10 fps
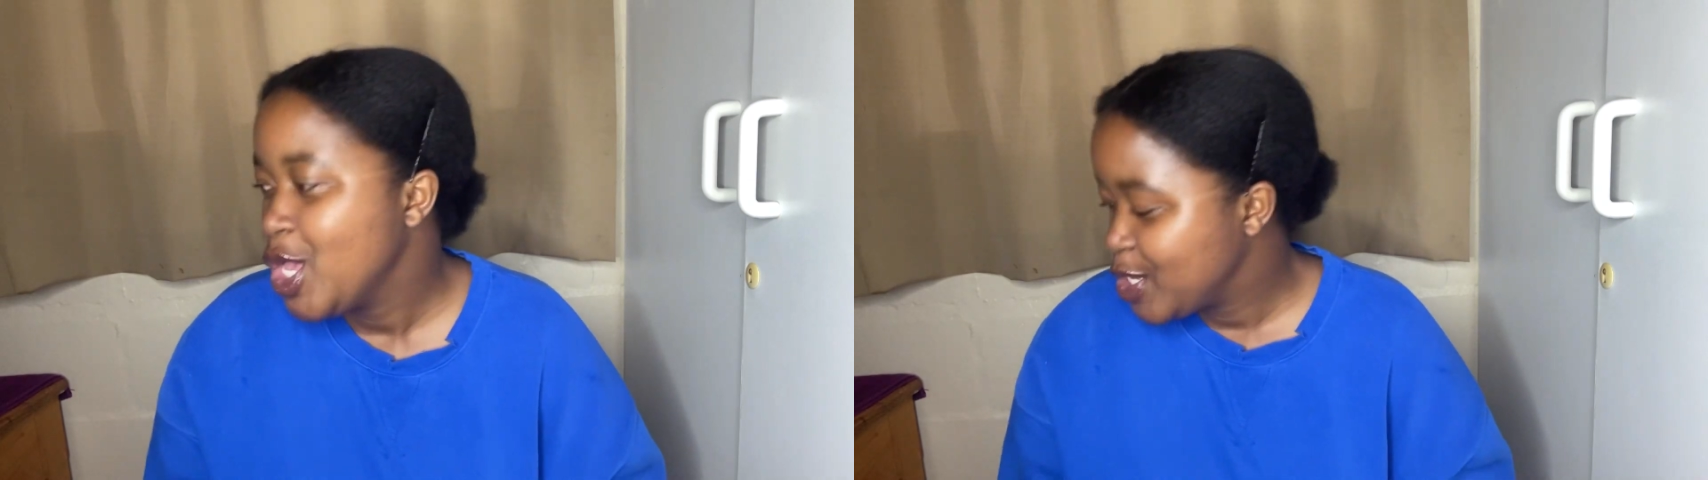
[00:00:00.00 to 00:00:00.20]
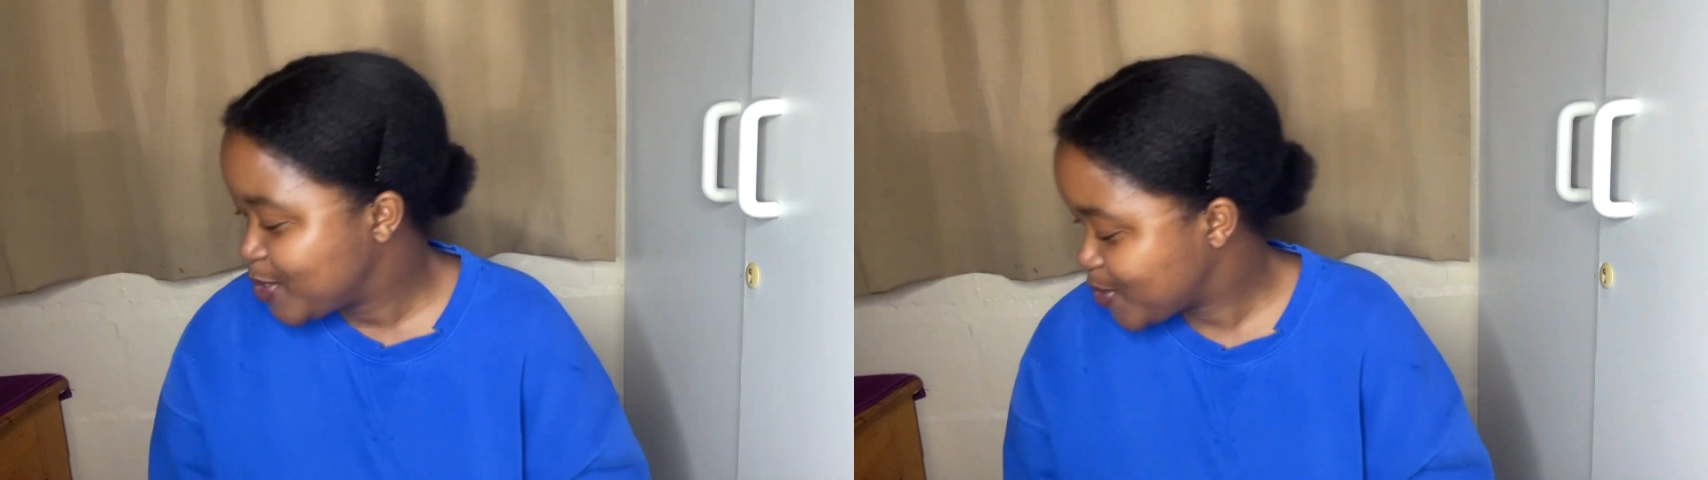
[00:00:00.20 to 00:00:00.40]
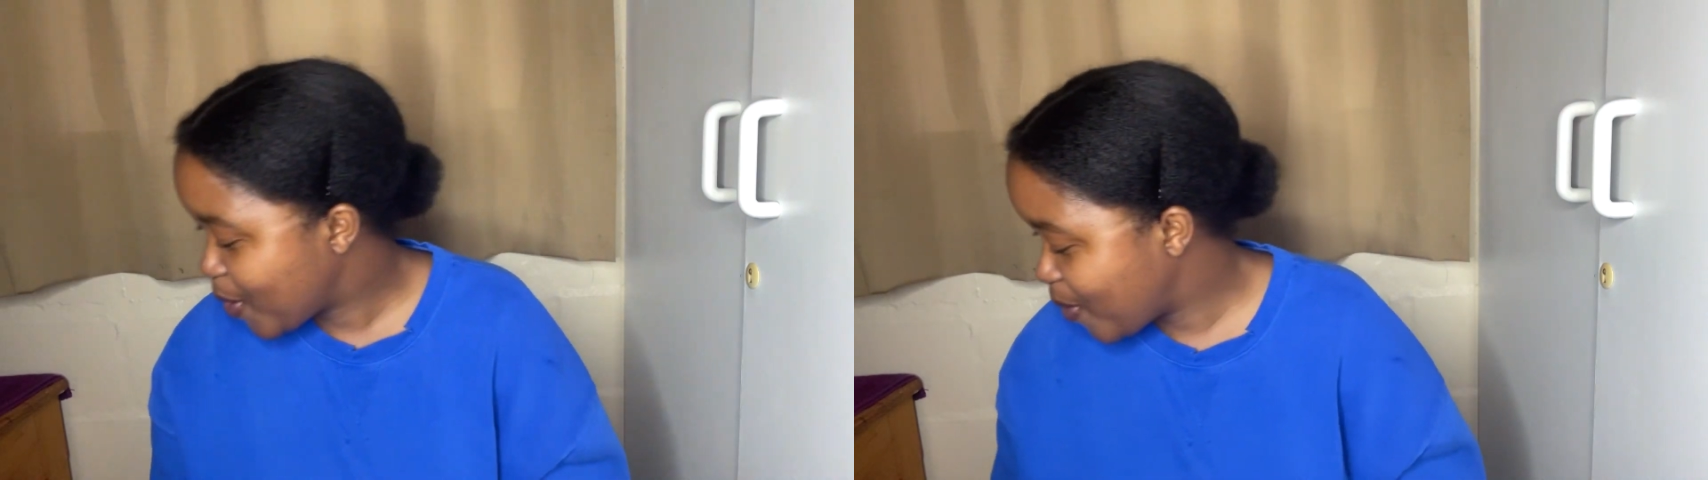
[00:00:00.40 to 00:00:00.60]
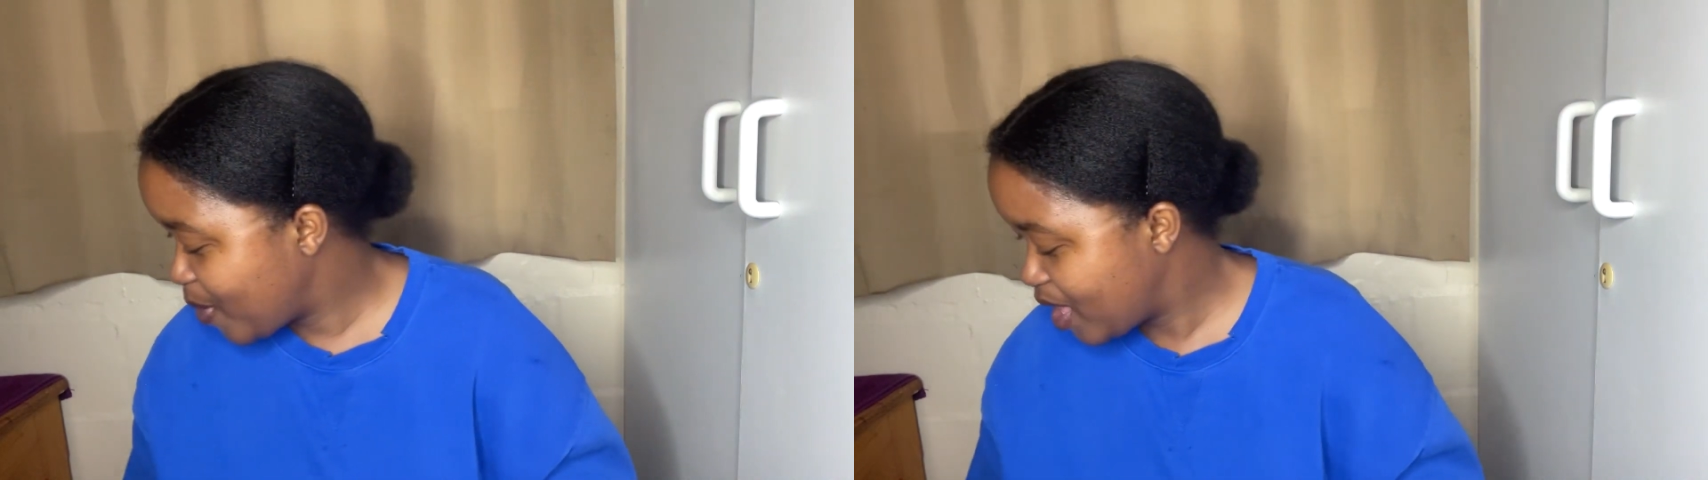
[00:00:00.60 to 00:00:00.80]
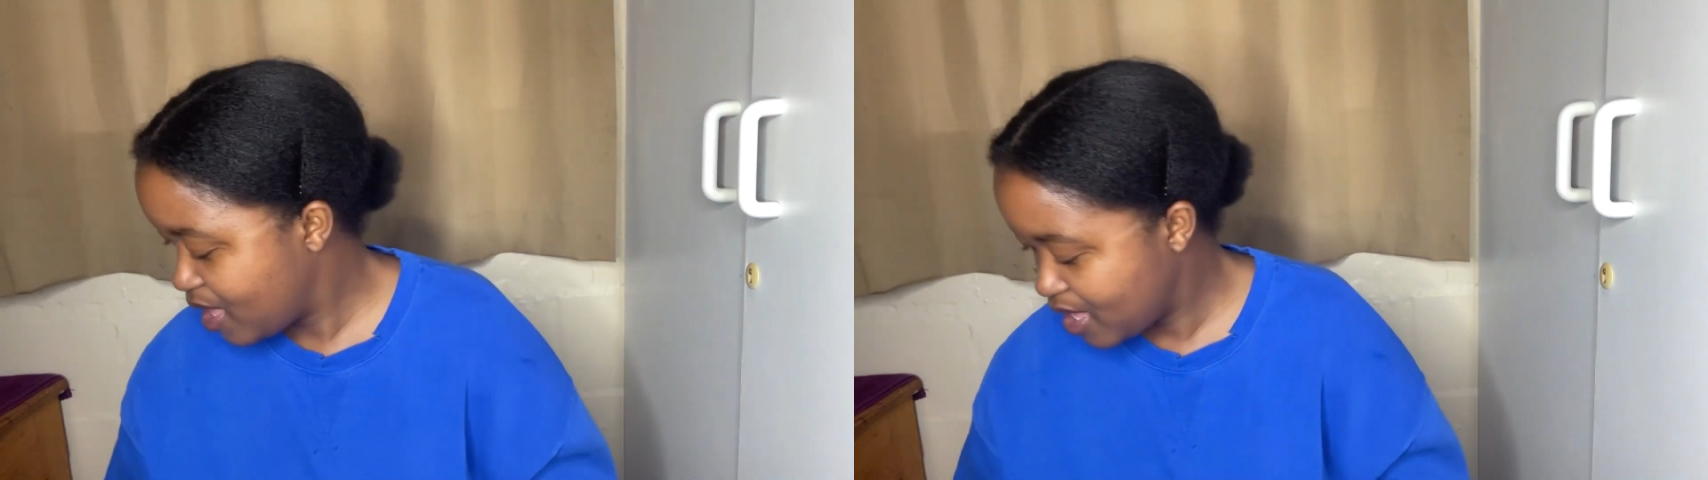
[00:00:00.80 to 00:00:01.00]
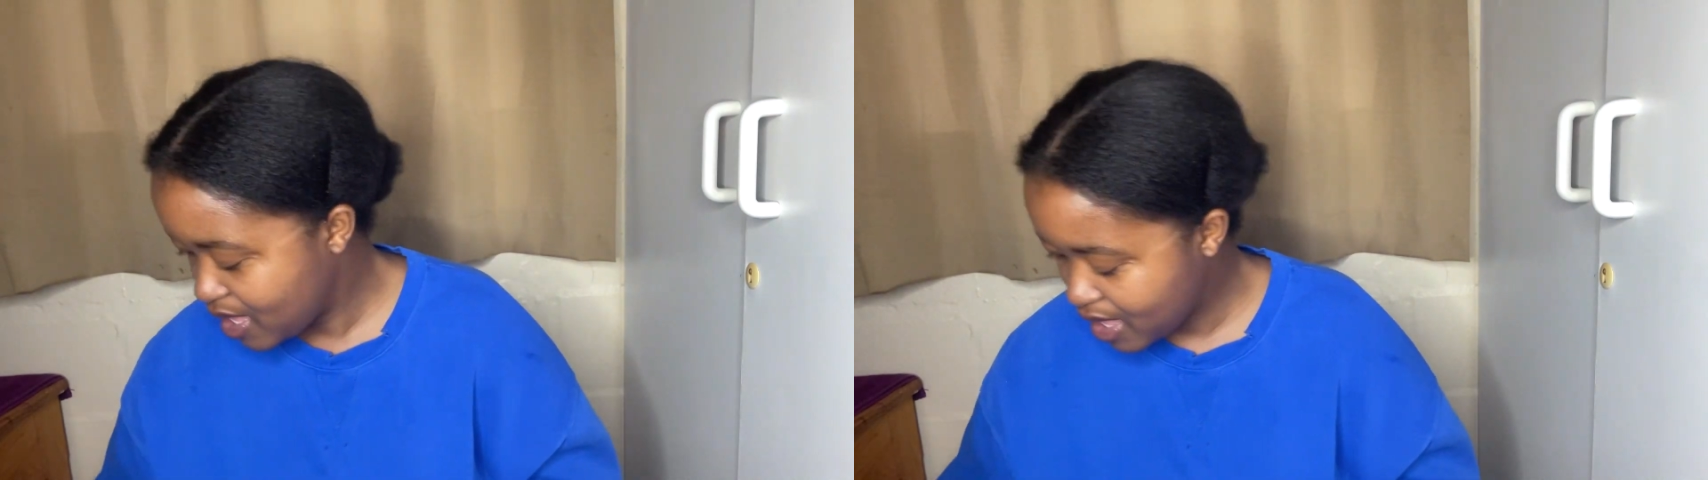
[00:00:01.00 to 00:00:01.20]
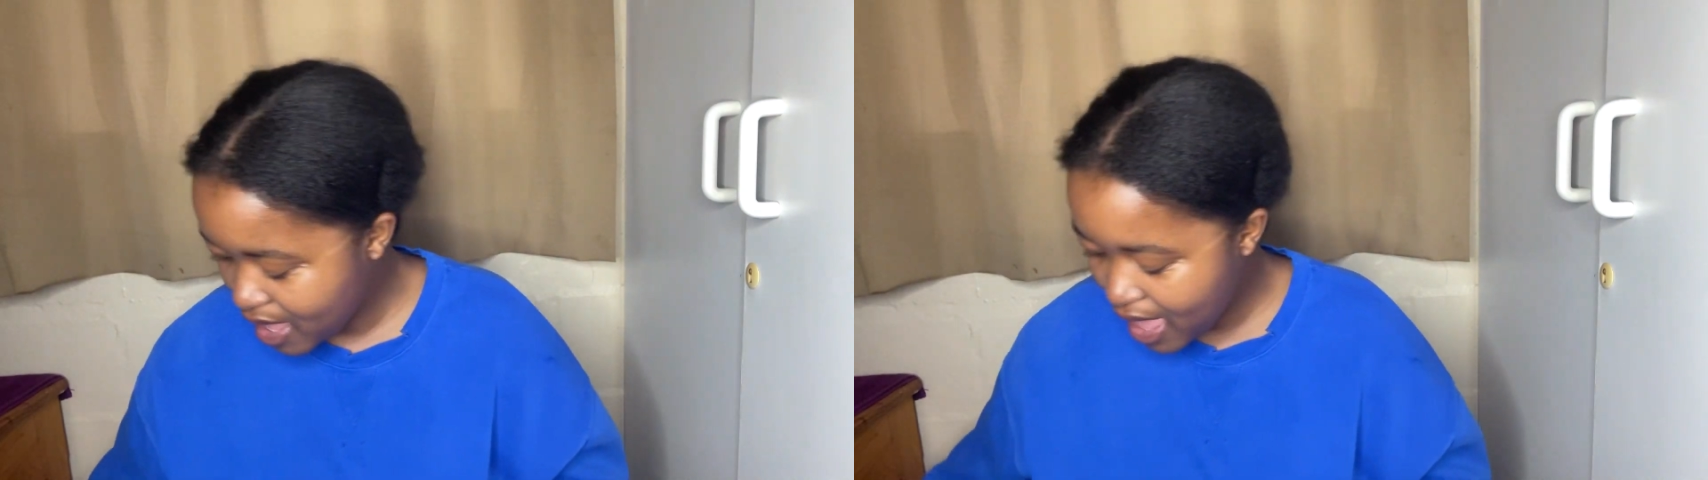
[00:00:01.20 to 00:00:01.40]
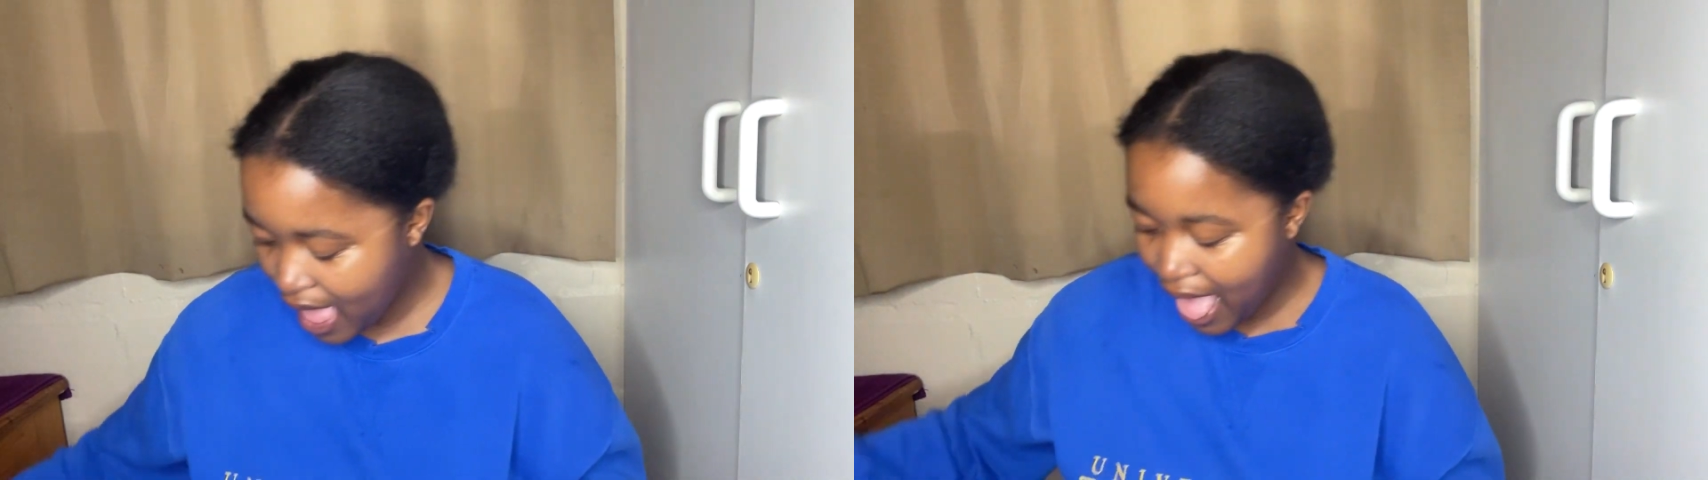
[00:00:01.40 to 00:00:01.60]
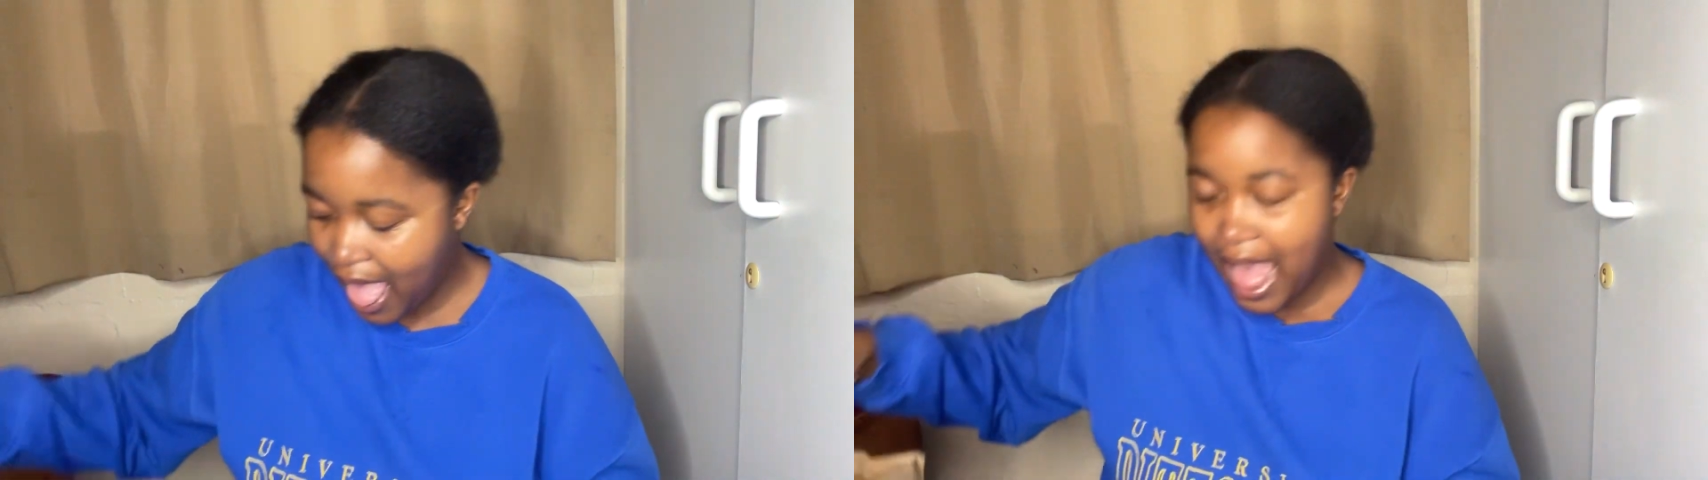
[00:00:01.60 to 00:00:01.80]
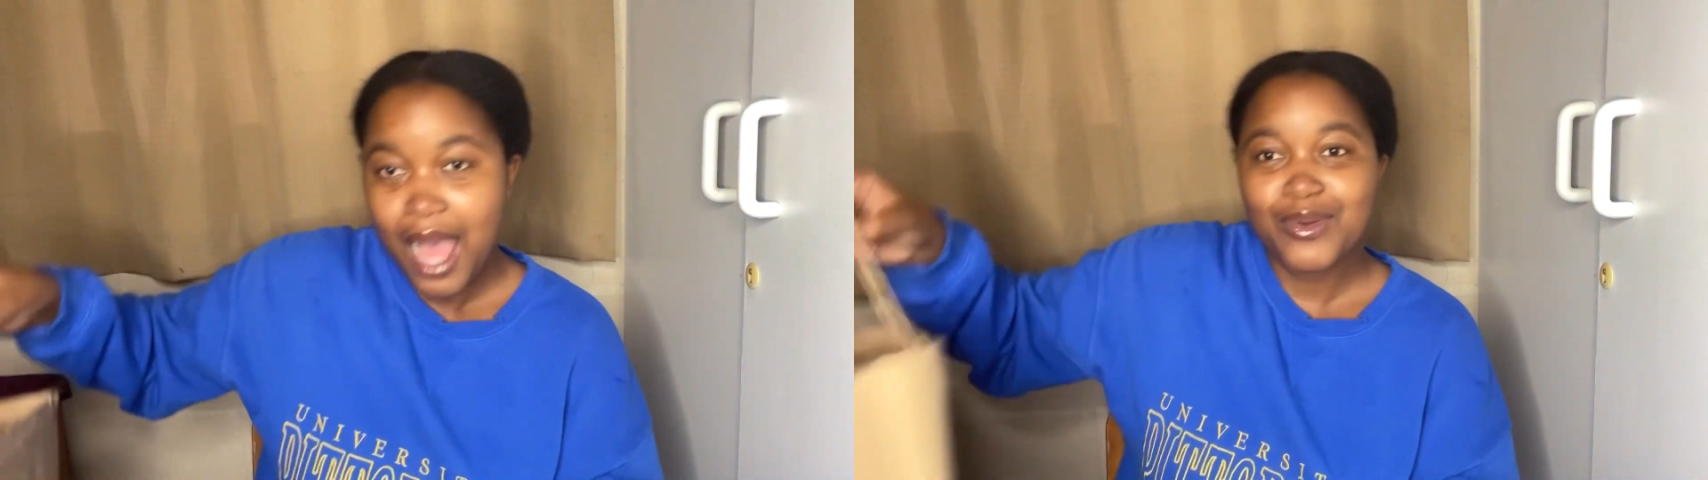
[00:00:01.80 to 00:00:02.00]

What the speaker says: So I